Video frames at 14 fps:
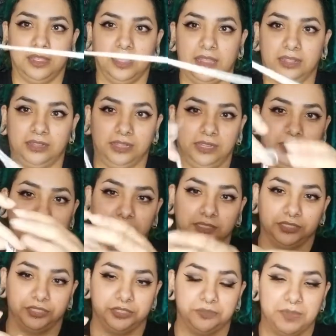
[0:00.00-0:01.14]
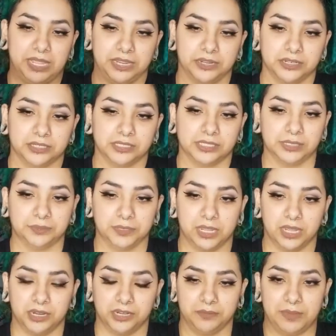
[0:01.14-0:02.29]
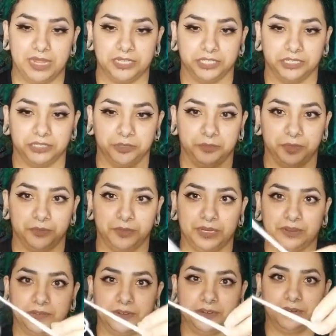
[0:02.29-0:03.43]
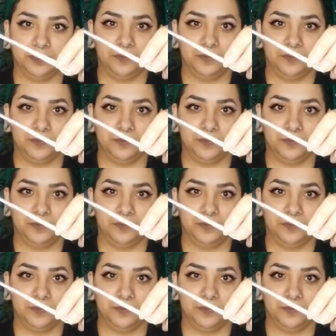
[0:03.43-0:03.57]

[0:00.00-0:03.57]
and then so you'd make your slip knot or your magic loop or whatever,